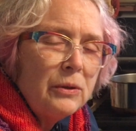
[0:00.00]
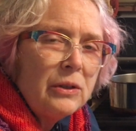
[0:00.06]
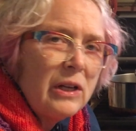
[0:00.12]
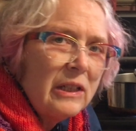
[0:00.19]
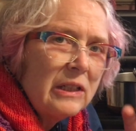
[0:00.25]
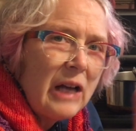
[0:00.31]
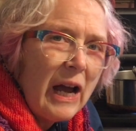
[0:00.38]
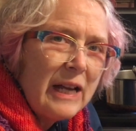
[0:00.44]

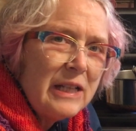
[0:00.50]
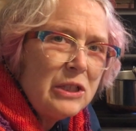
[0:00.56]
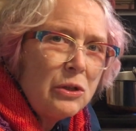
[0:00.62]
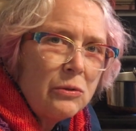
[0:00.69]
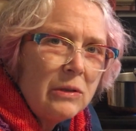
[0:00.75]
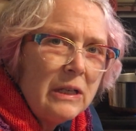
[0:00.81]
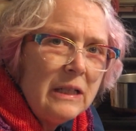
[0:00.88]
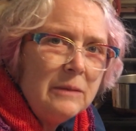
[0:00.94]
on ice
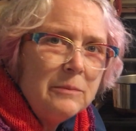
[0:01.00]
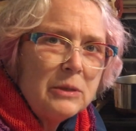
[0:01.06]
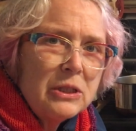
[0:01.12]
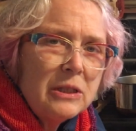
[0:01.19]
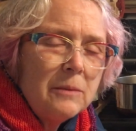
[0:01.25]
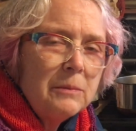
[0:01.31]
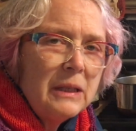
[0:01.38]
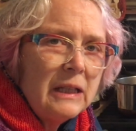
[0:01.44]
cream or
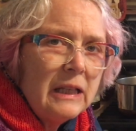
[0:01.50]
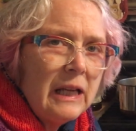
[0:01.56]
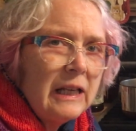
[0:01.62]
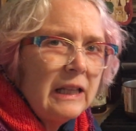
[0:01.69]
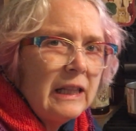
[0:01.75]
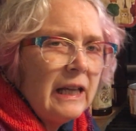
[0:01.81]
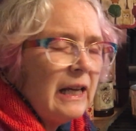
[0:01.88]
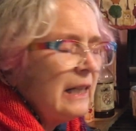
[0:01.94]
something
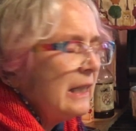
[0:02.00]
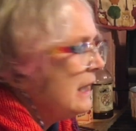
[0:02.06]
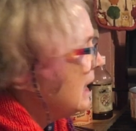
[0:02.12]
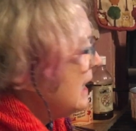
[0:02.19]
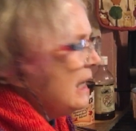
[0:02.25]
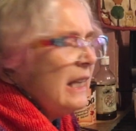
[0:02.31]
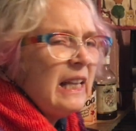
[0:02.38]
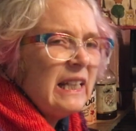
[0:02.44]
like that,
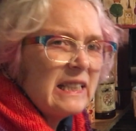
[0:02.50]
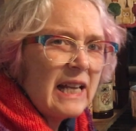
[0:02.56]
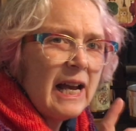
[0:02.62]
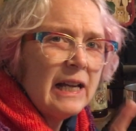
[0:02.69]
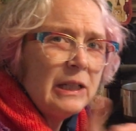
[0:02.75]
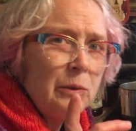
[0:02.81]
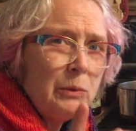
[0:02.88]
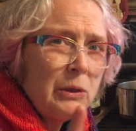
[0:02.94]
that's
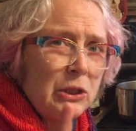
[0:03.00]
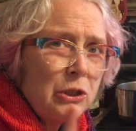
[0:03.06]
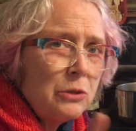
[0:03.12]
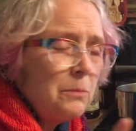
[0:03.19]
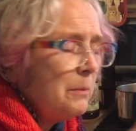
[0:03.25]
kind of what you're